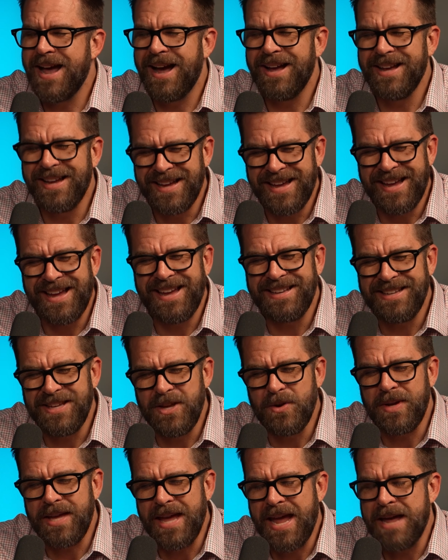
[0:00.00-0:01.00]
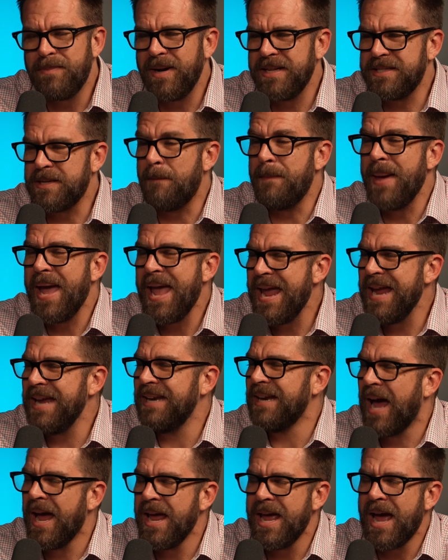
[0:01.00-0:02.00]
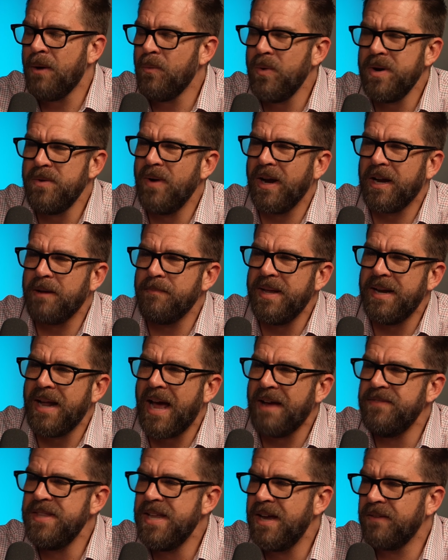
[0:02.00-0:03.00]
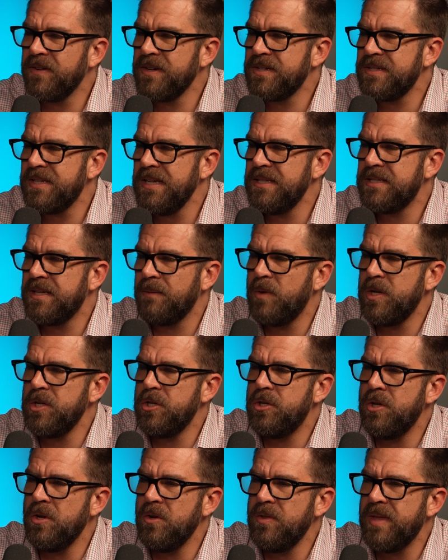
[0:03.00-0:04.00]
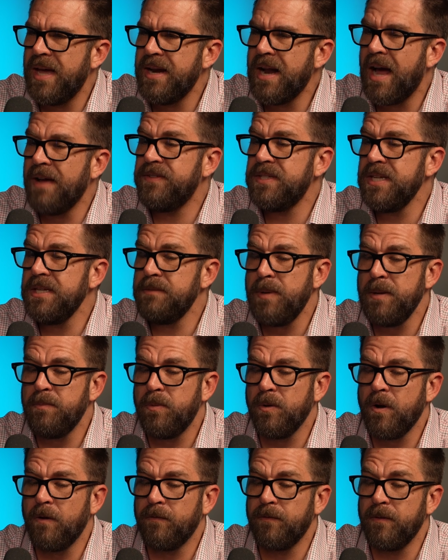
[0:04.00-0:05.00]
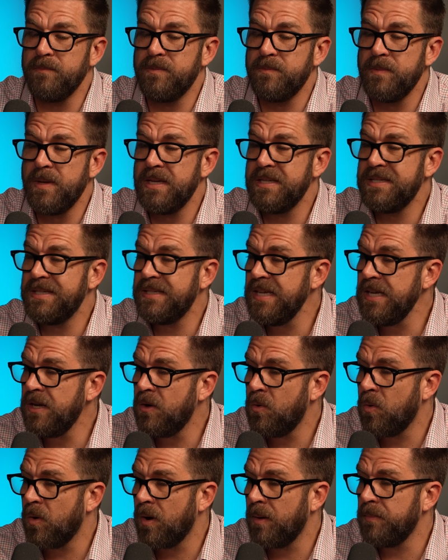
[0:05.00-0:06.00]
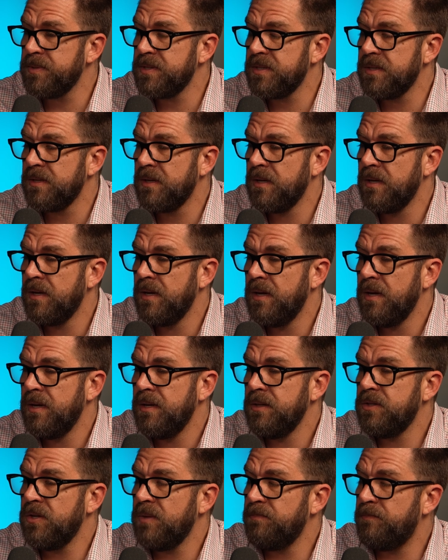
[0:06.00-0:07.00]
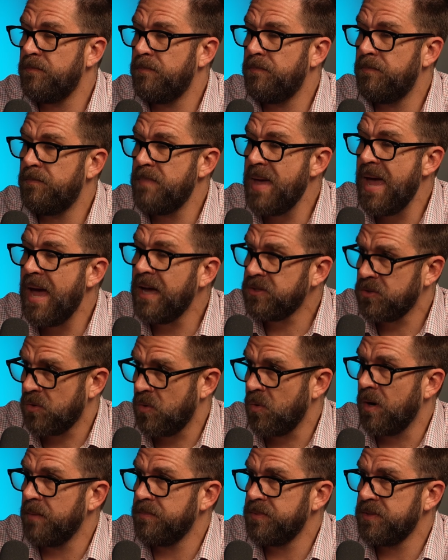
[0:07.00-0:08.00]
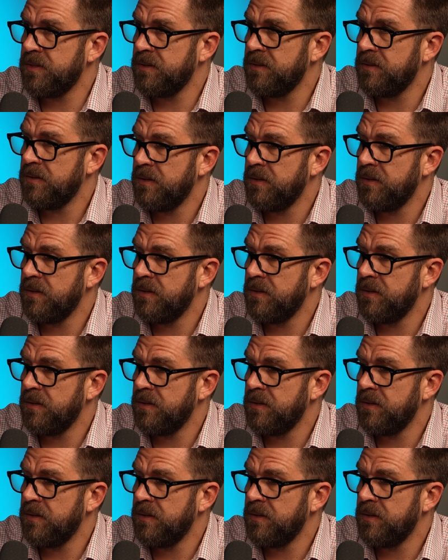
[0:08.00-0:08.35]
Yeah, you can, but it's a pain. I wouldn't recommend it. I've never seen someone do that. I've seen people go from C corps to S corps.